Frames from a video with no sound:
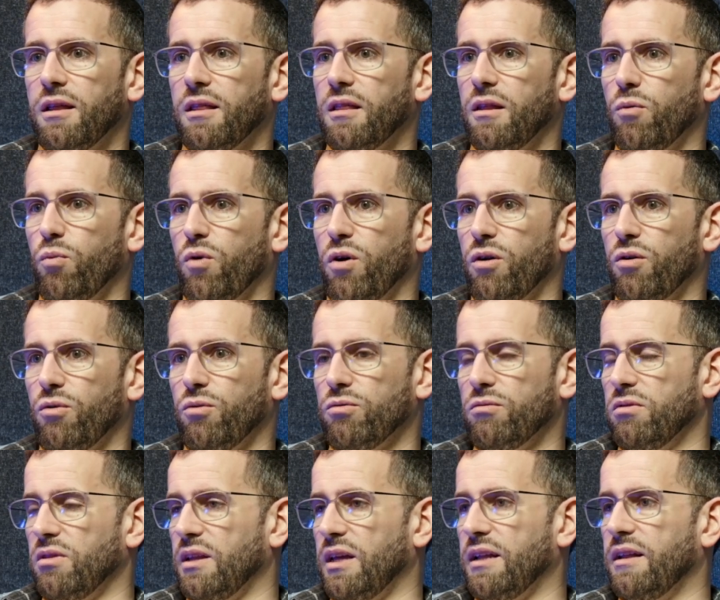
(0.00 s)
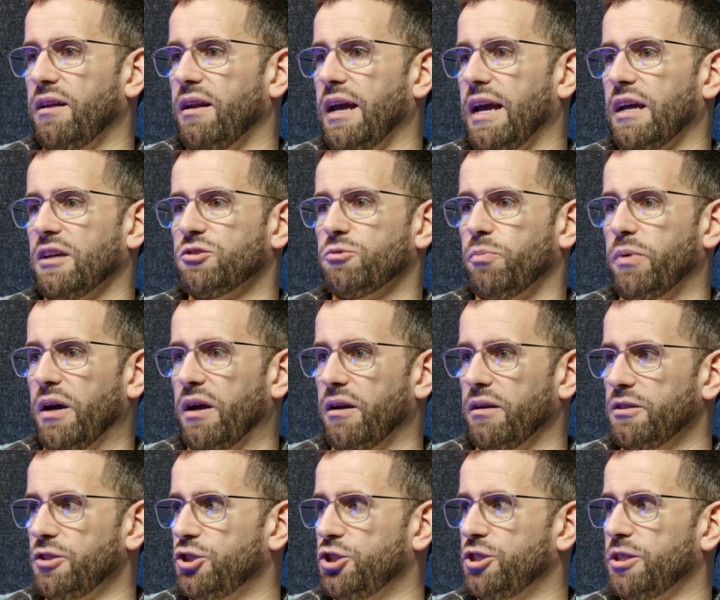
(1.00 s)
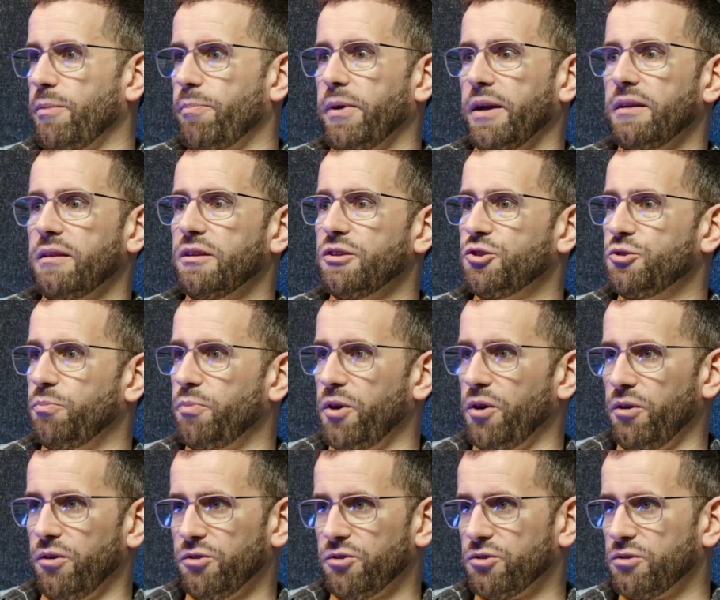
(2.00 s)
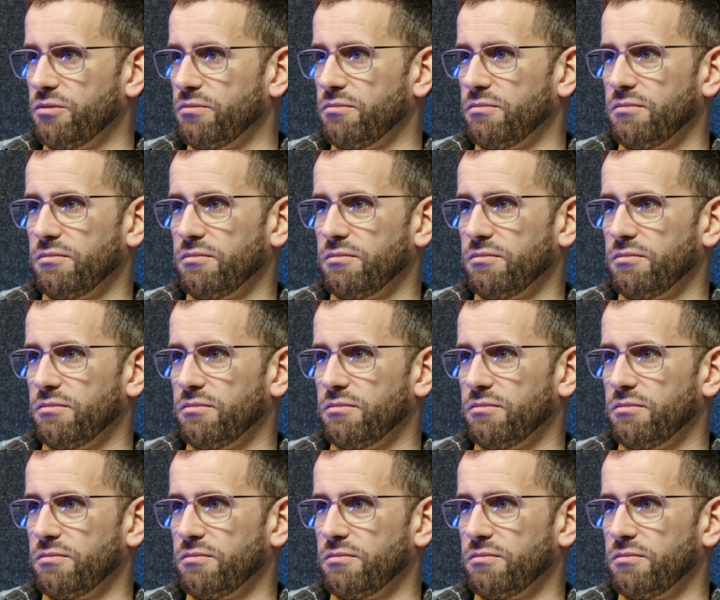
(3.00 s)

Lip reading: the world leading expert in shipping disputes,